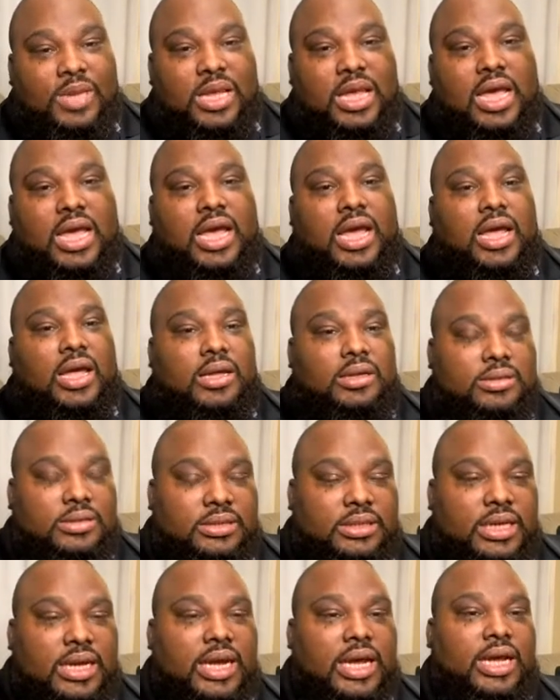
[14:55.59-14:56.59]
Yeah.
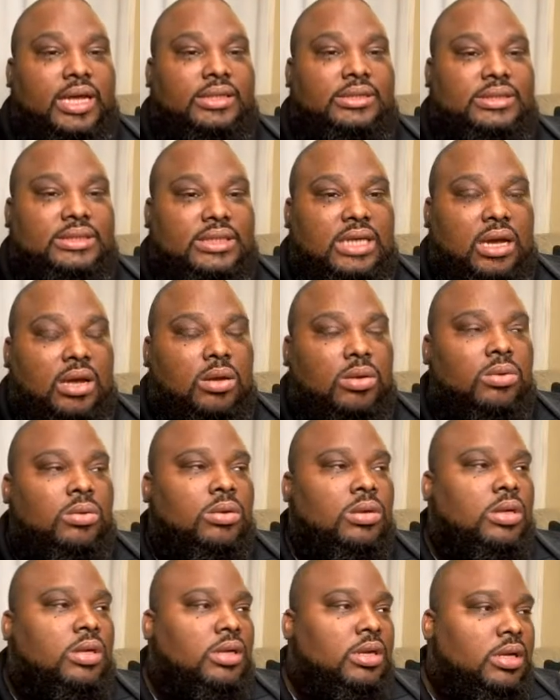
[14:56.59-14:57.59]
So,
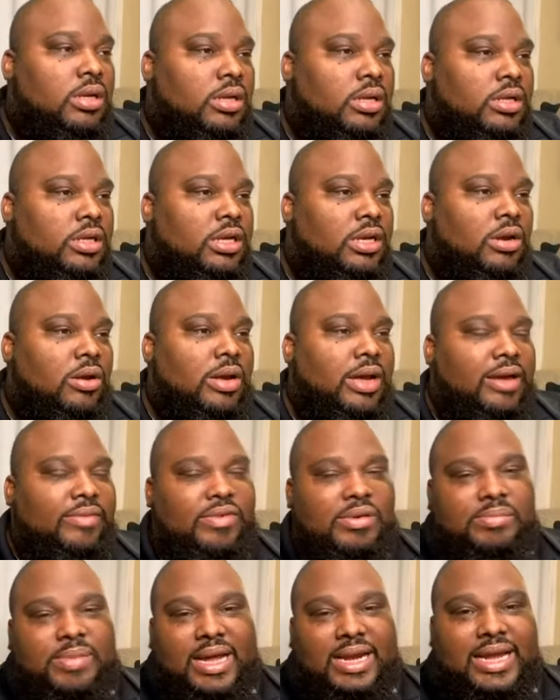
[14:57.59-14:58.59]
you know,
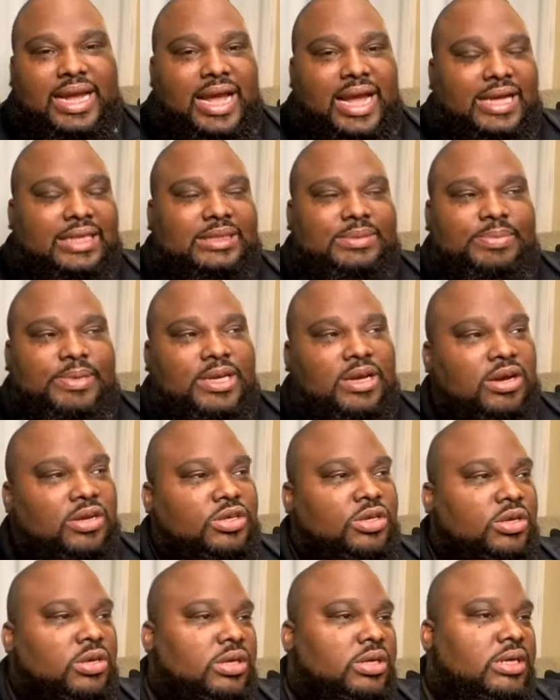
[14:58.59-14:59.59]
everybody asked me, are
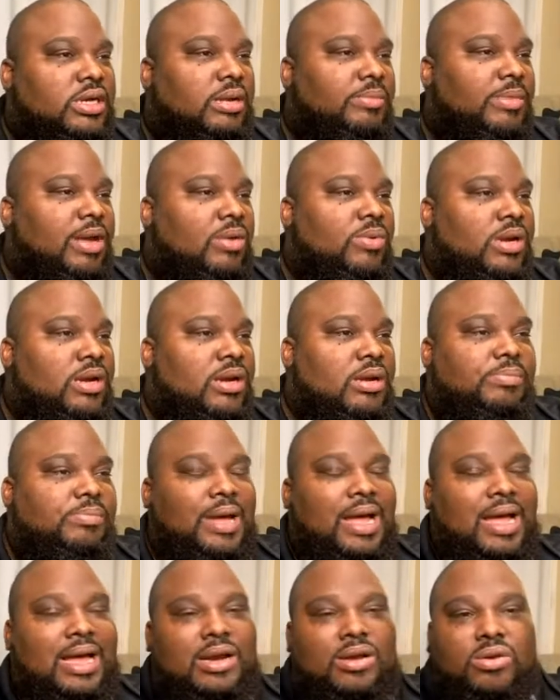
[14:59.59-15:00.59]
you going to come out with a
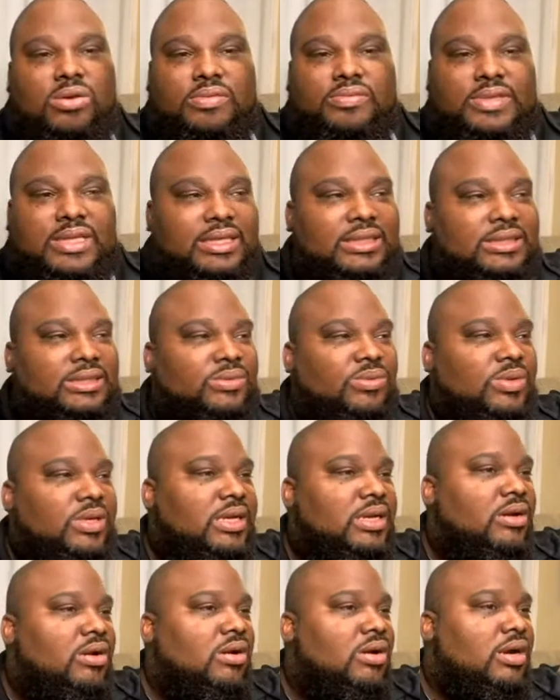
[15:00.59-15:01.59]
Habano of this
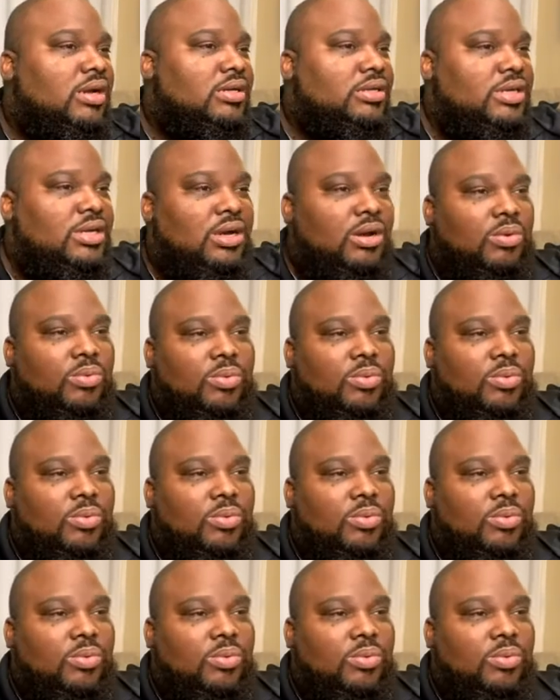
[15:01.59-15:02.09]
one or, you know,